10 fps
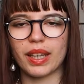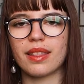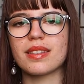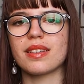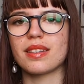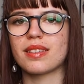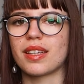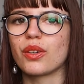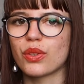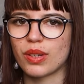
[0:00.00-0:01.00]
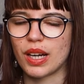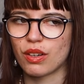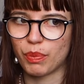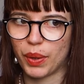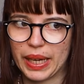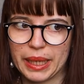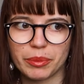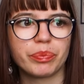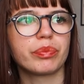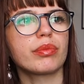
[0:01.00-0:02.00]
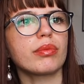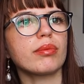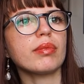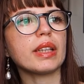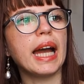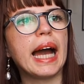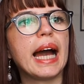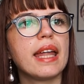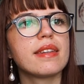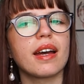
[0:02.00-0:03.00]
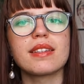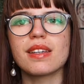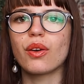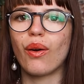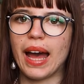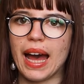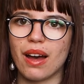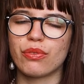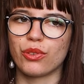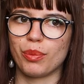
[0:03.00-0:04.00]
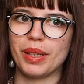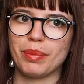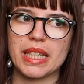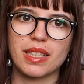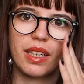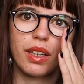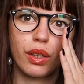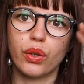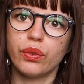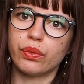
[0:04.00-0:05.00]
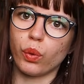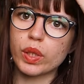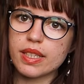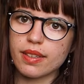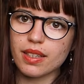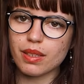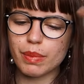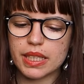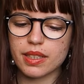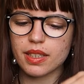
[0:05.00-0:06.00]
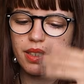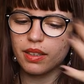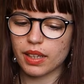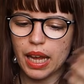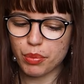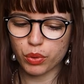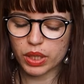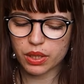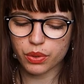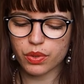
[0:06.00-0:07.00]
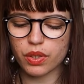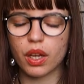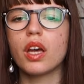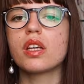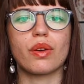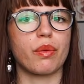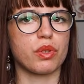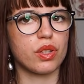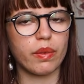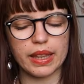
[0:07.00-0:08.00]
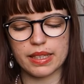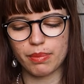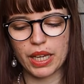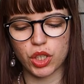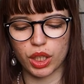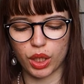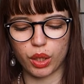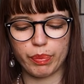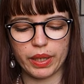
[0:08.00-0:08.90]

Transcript: this in a single strand of mohair, and I did not have 4mm 40cm cable needles, so I was doing this magic loop,